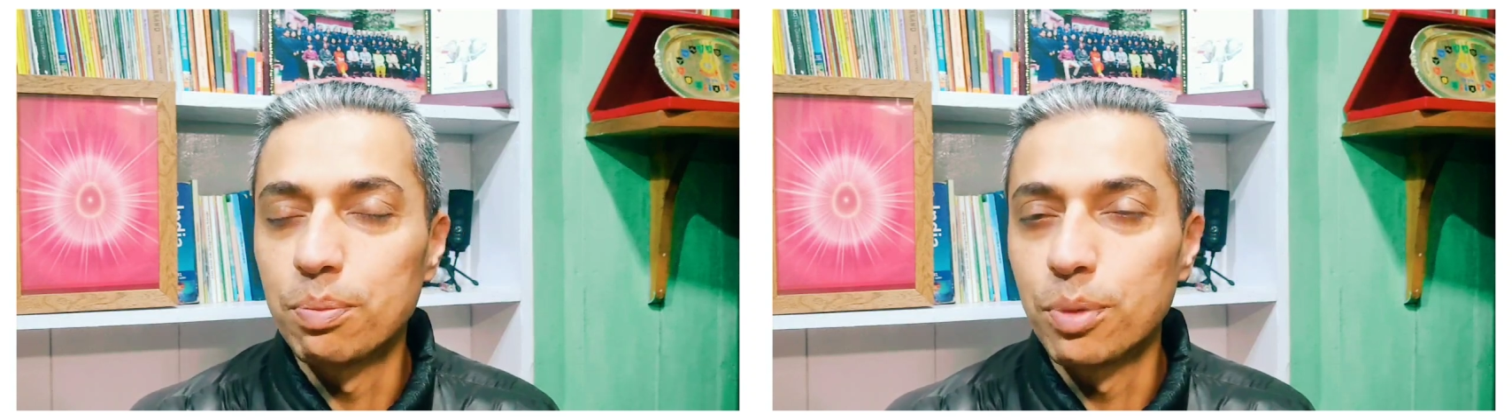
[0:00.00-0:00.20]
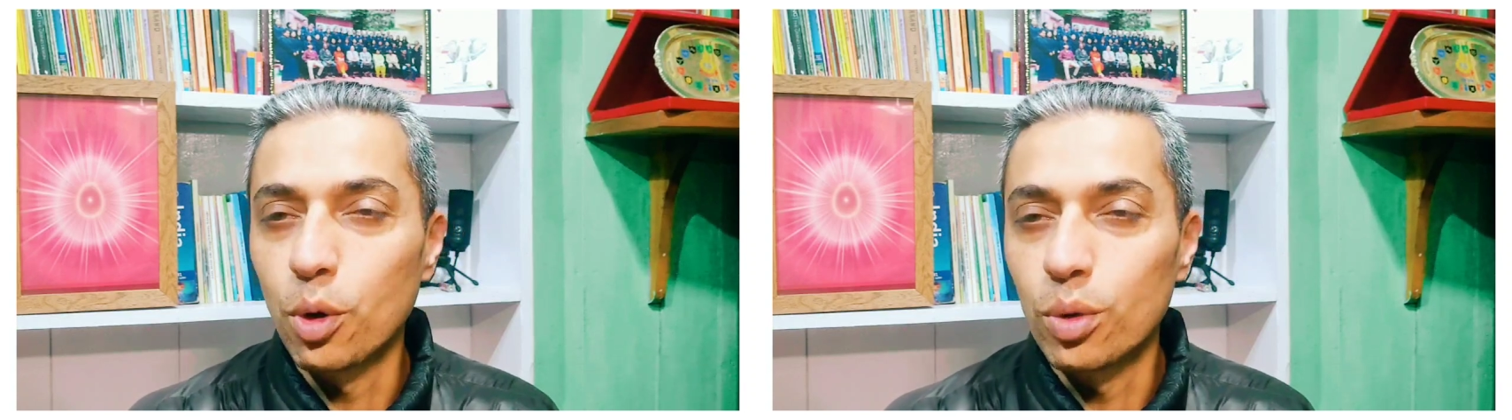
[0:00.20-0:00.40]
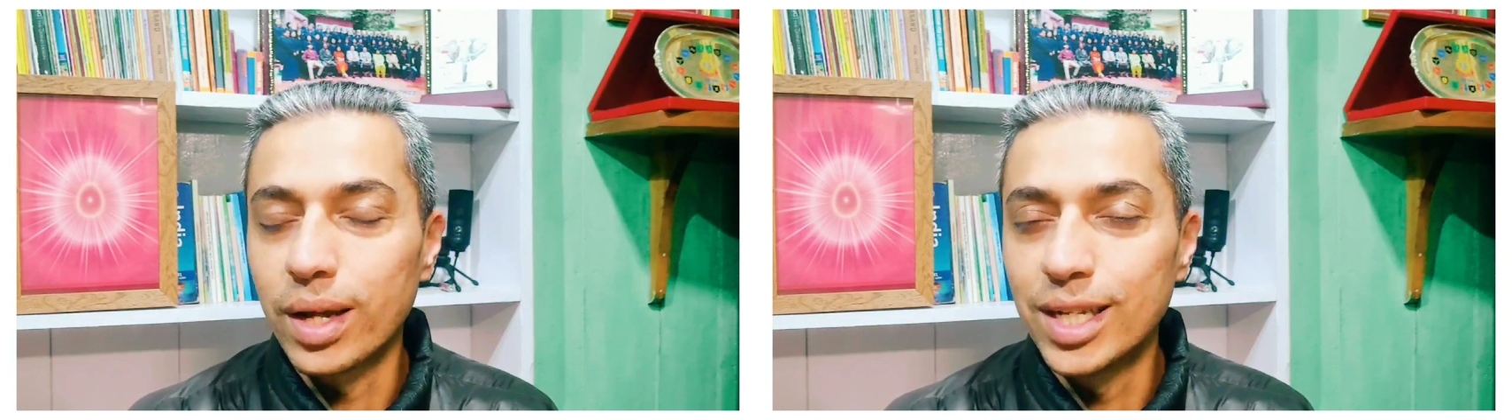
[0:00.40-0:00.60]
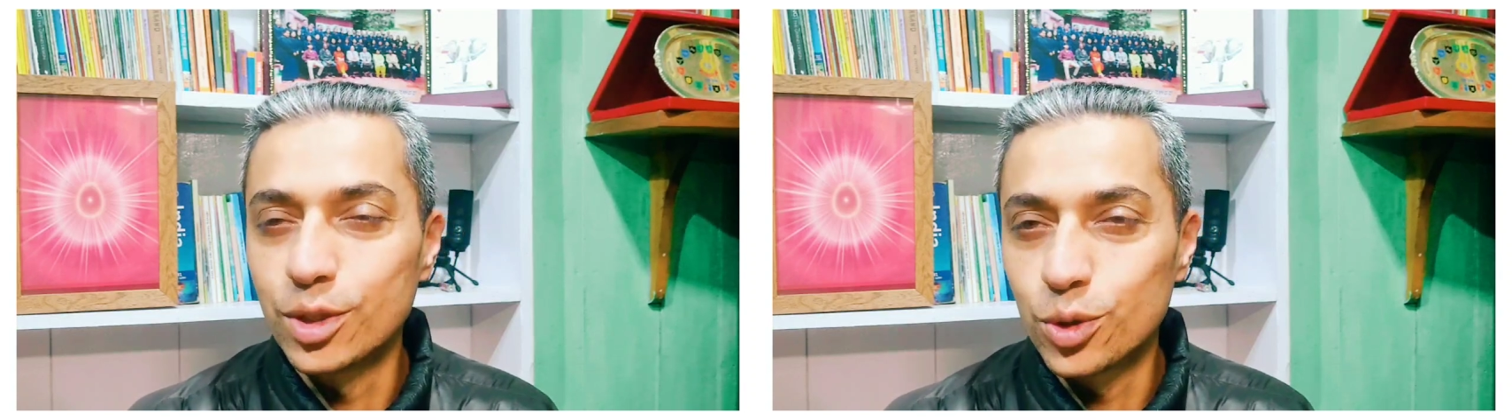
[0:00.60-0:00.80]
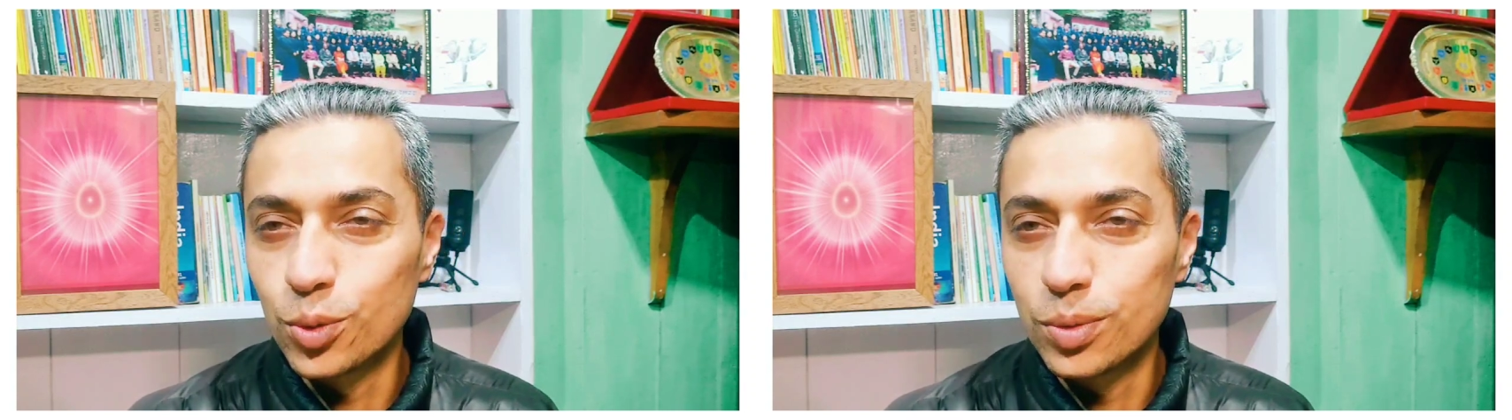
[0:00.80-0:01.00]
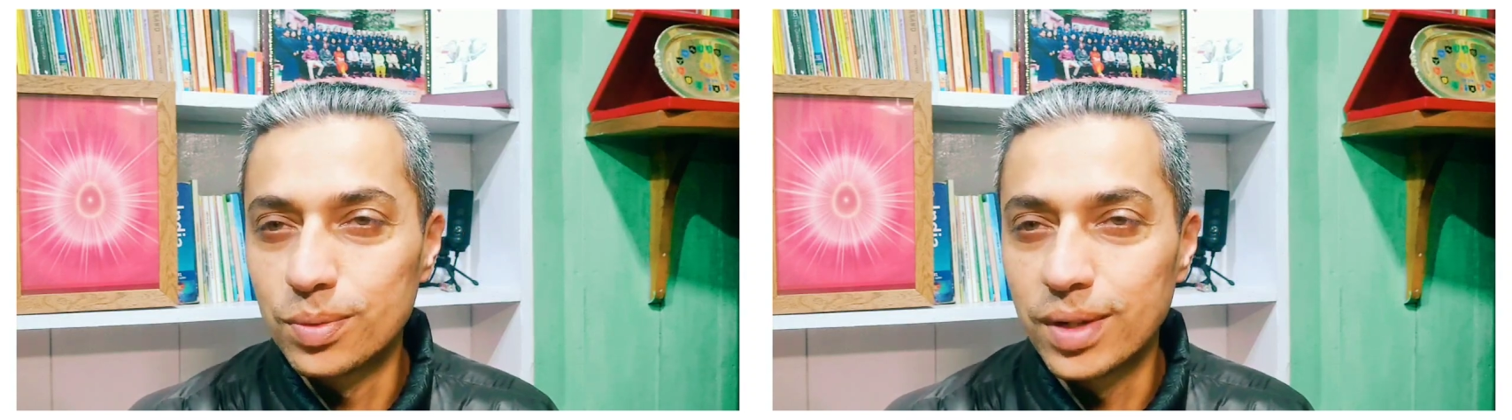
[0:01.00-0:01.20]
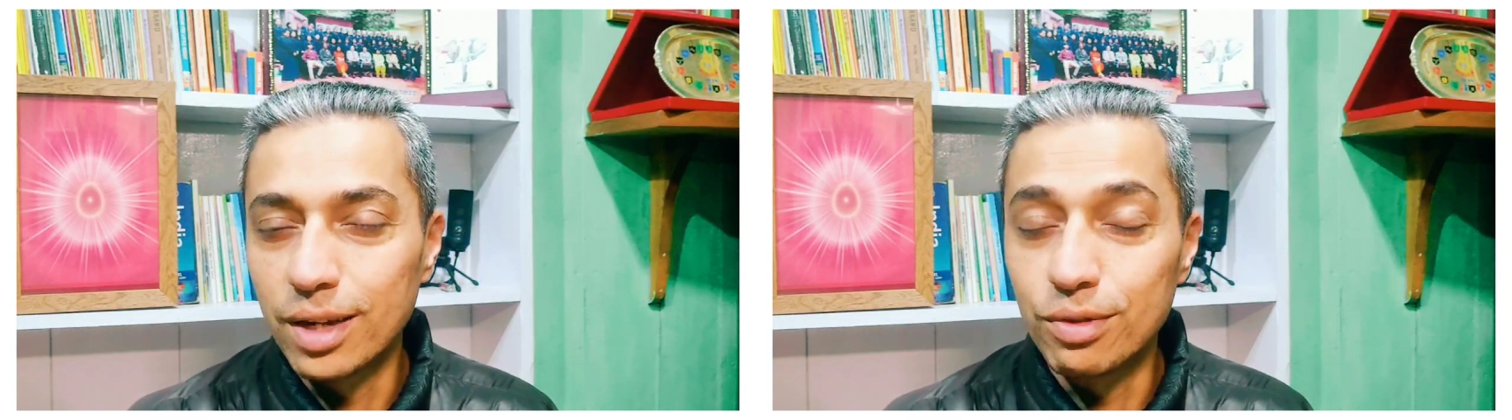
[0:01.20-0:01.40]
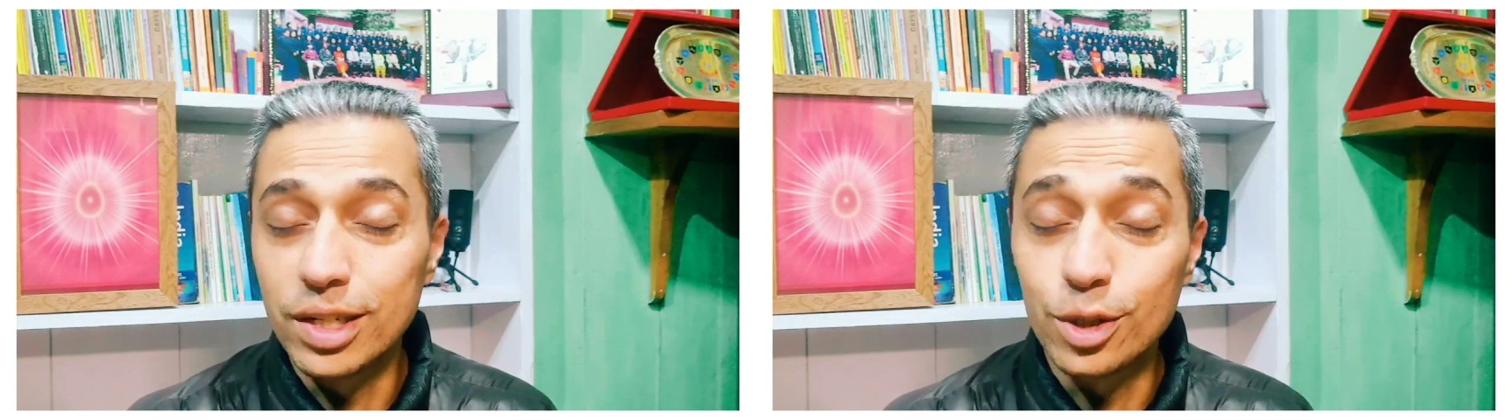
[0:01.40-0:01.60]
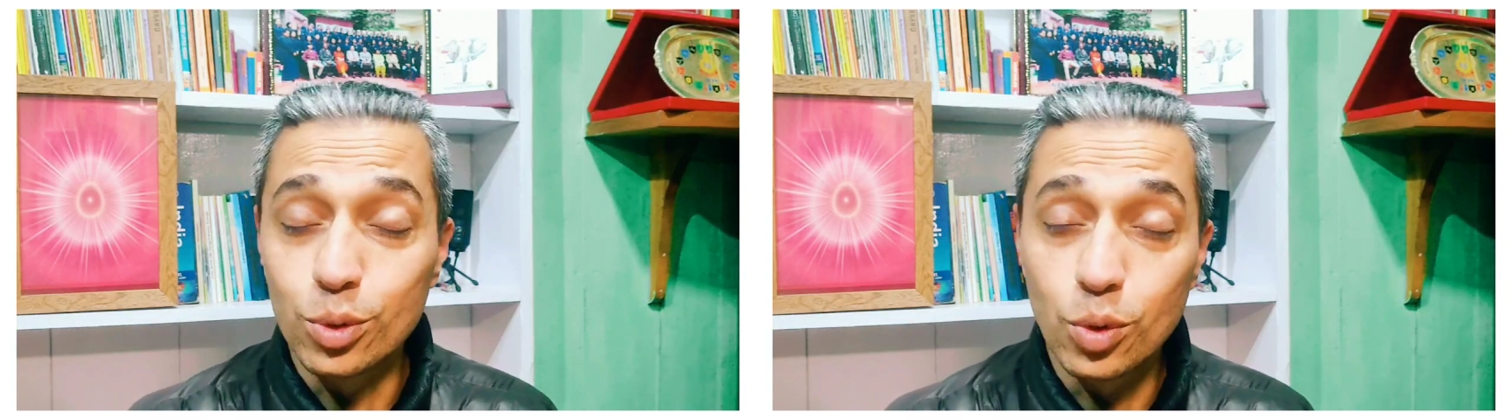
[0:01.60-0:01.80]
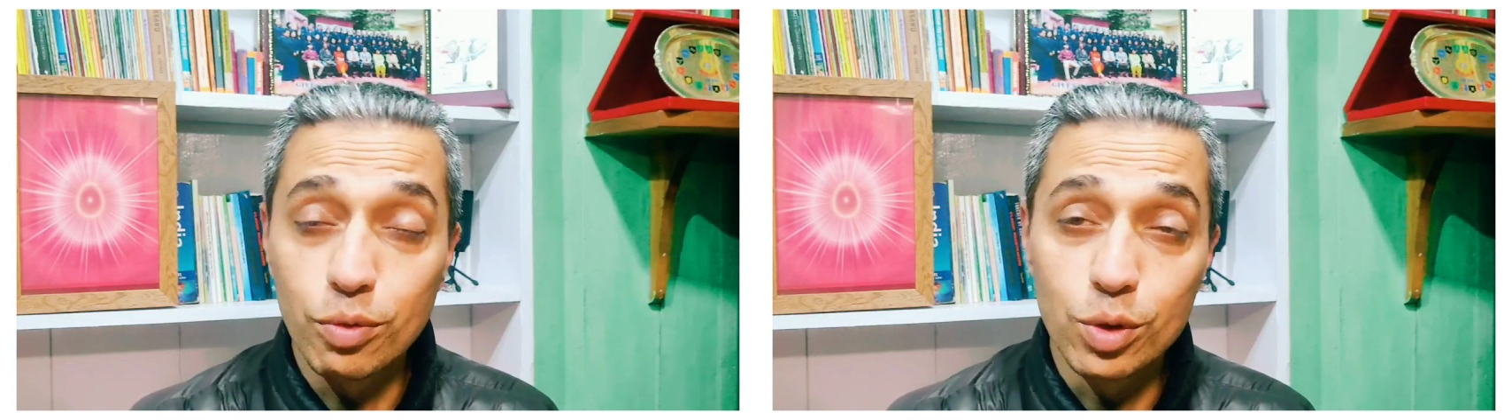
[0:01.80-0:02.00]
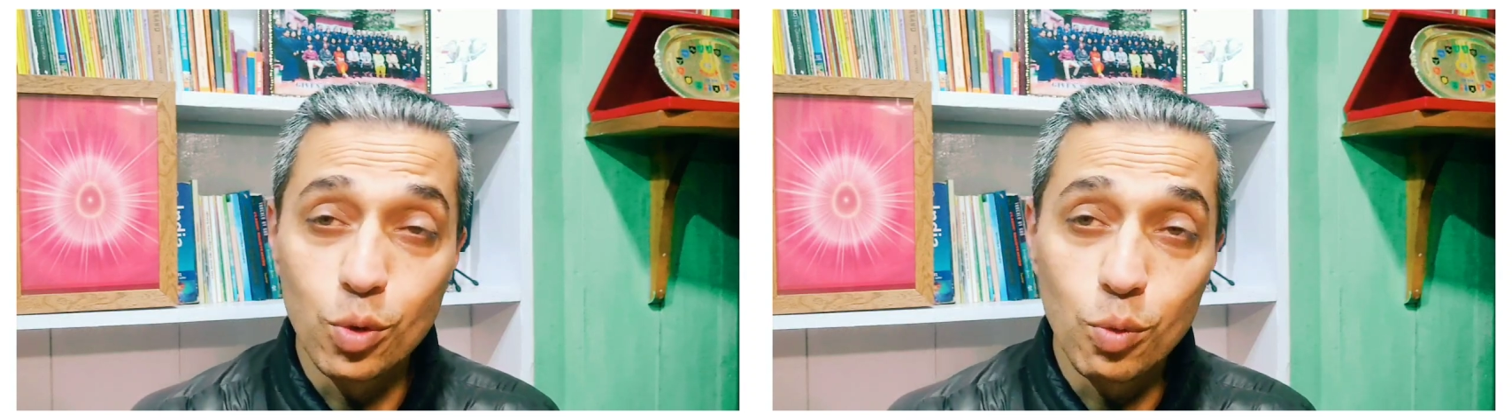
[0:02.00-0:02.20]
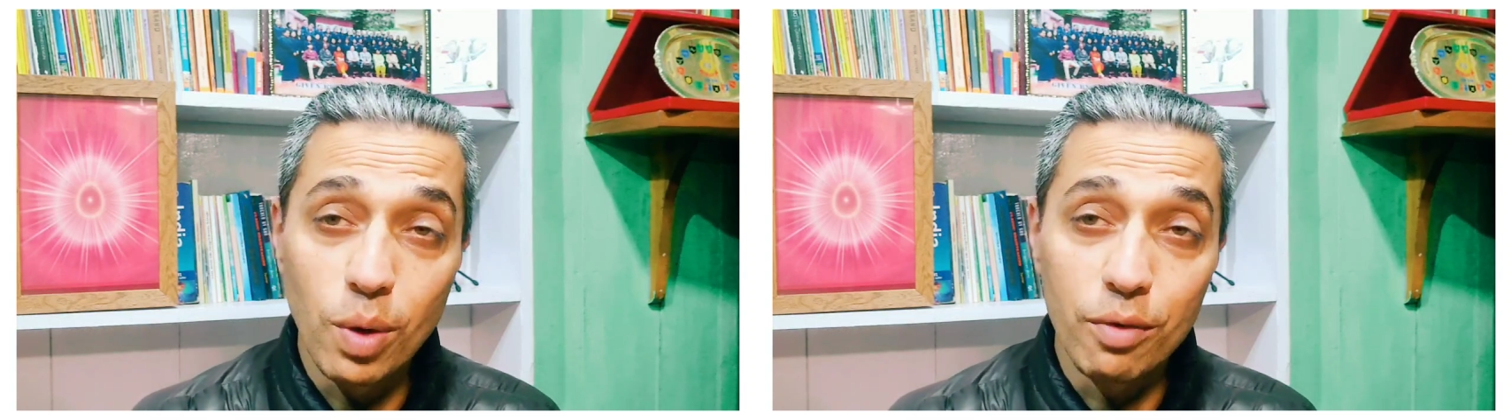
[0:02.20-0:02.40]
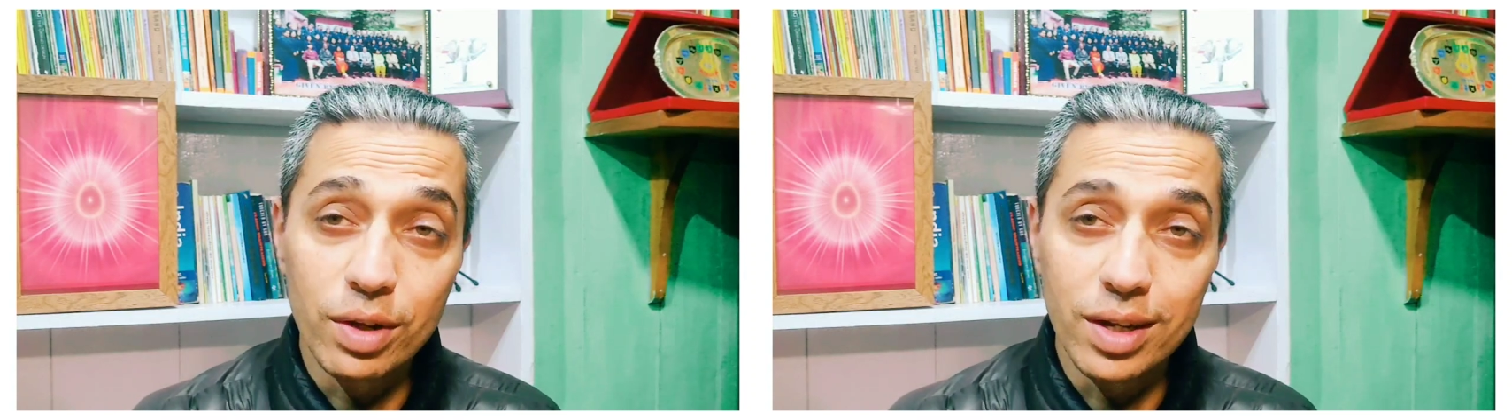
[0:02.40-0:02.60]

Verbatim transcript: pure and true. And we need to know with whom are we